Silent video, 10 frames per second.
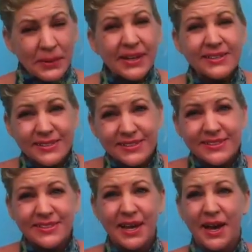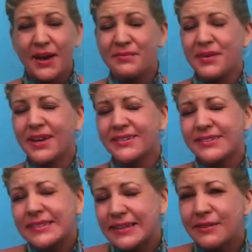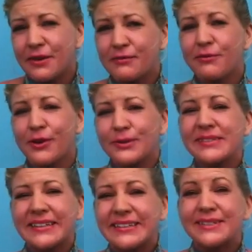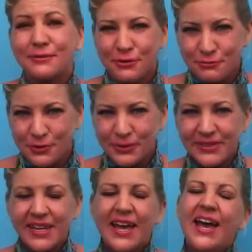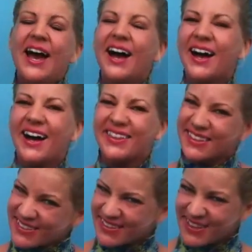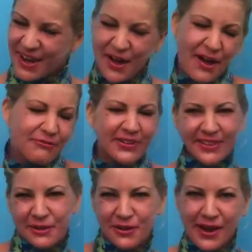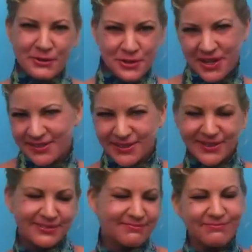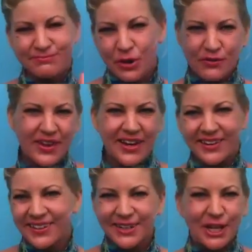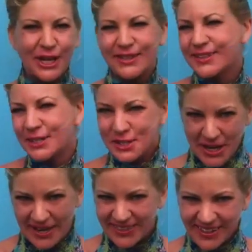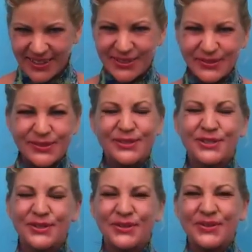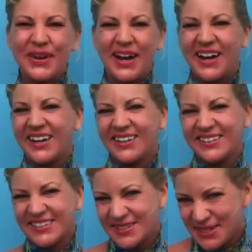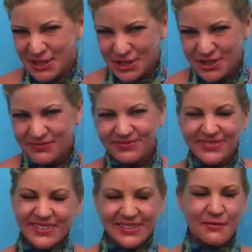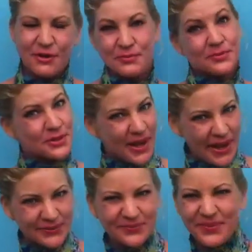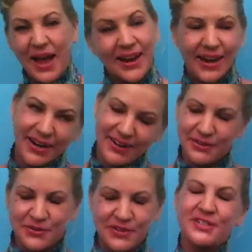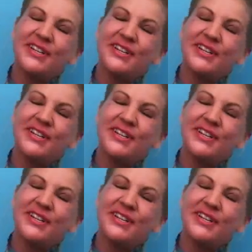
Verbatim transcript: because it's, um, it's slightly, it follows slightly different rules, uh, this is a, a, fun little energizing, motivating little, little chant that I use to, uh, to teach the verb to can. I, uh, to, be,